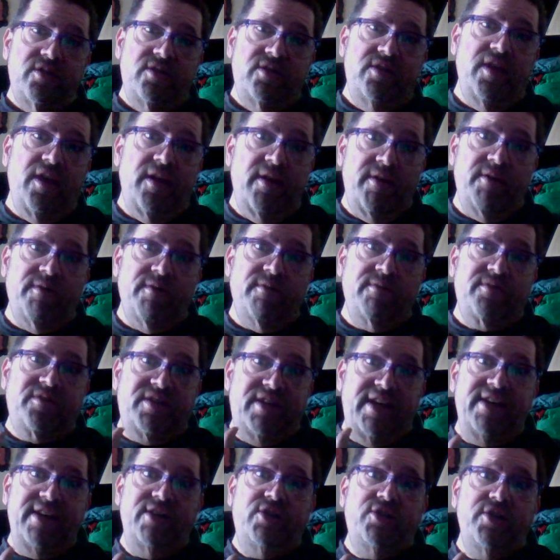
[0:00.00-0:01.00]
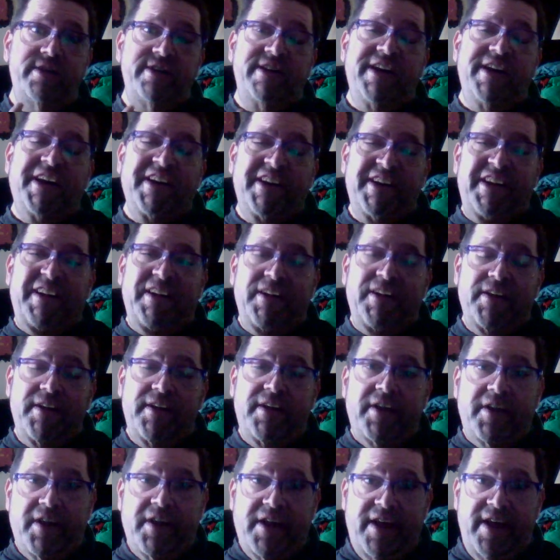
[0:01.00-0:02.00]
young
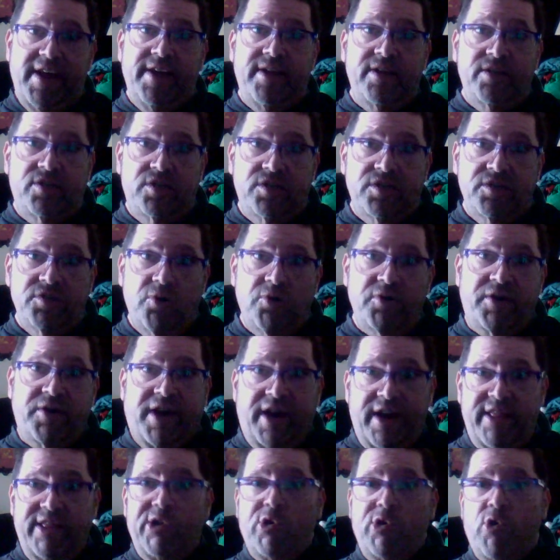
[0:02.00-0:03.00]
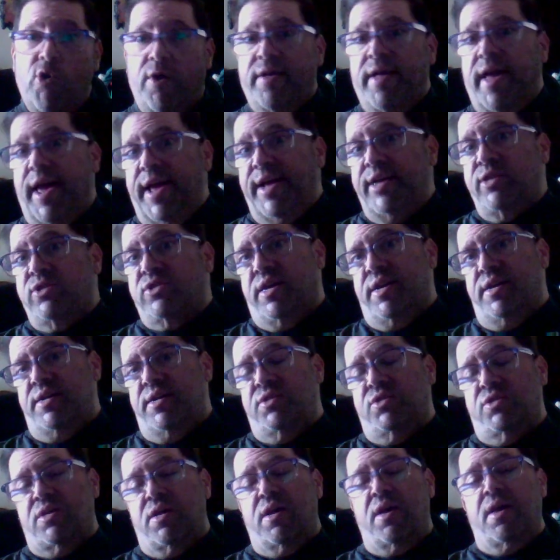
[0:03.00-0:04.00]
kids, or kindergarten age
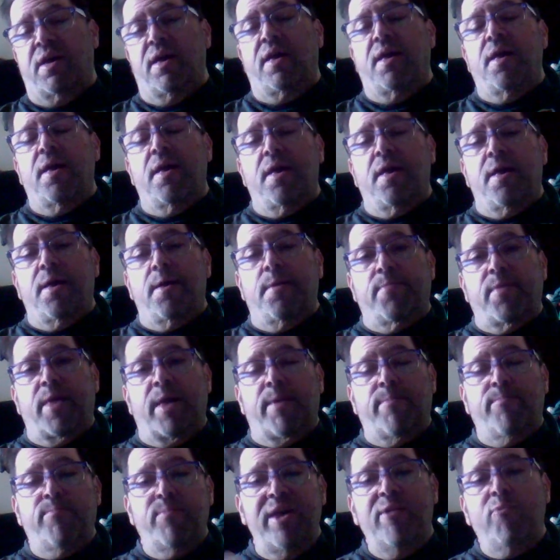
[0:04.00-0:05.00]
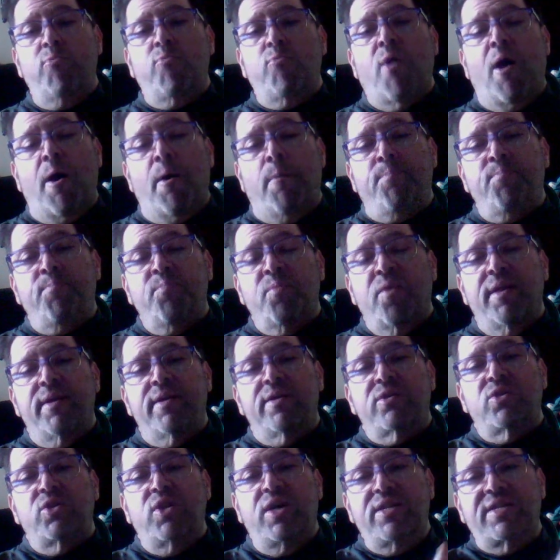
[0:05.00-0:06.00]
kids, and meanwhile,
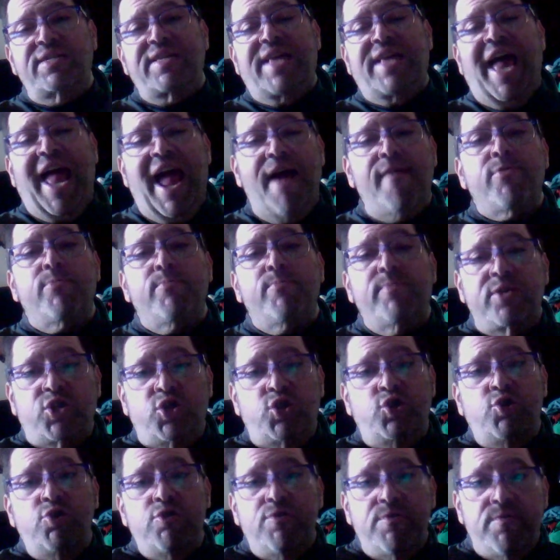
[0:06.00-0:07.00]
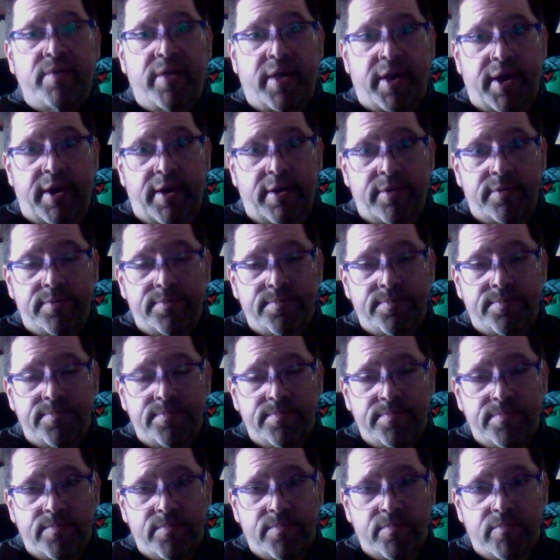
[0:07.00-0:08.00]
she doesn't have the maturity
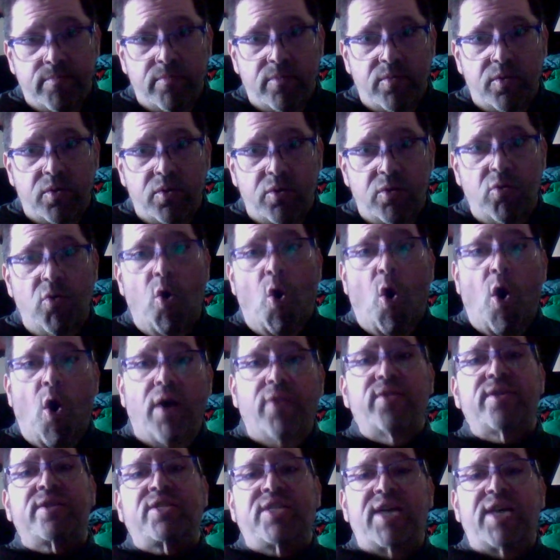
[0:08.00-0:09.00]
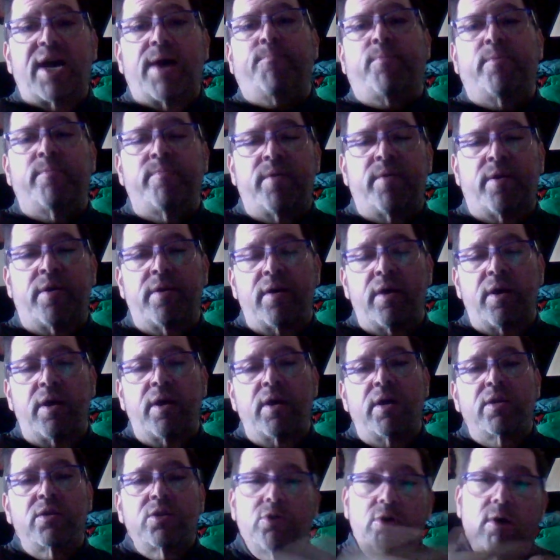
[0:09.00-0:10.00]
or the temperament
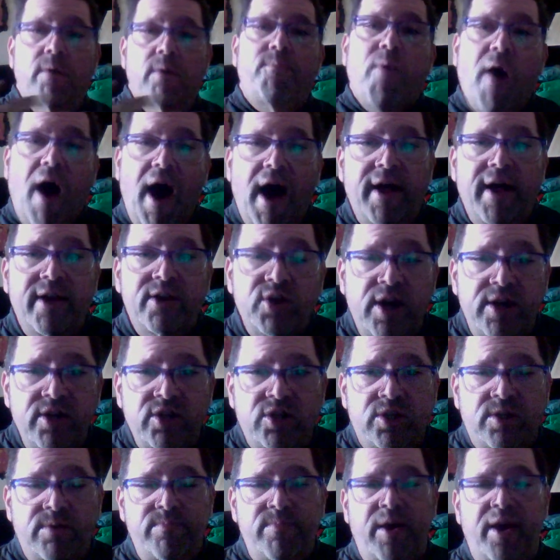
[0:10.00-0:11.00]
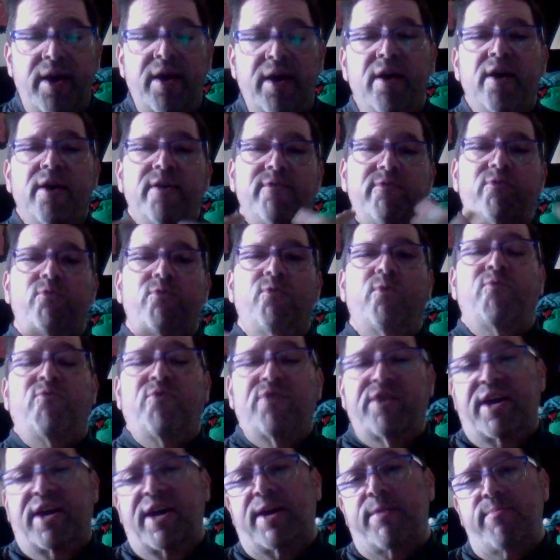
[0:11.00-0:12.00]
to apologize to me for
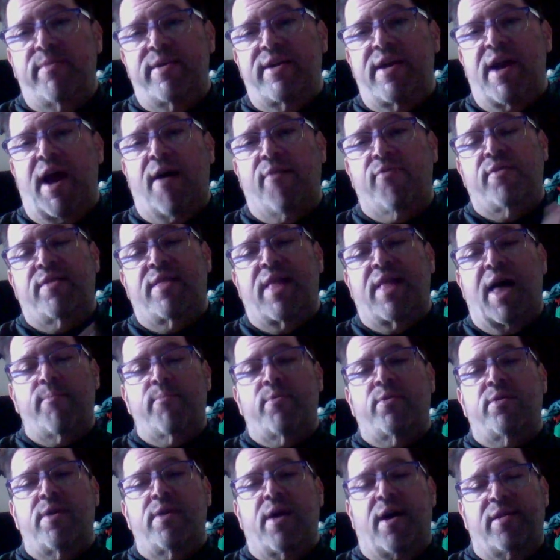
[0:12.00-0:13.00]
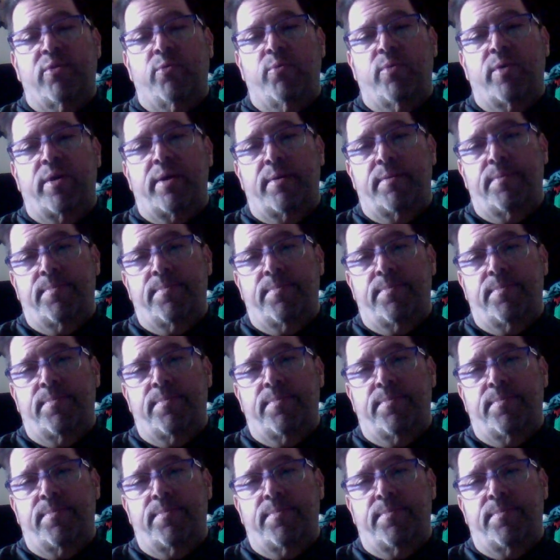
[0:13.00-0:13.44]
kicking me out of the lobby on Halloween.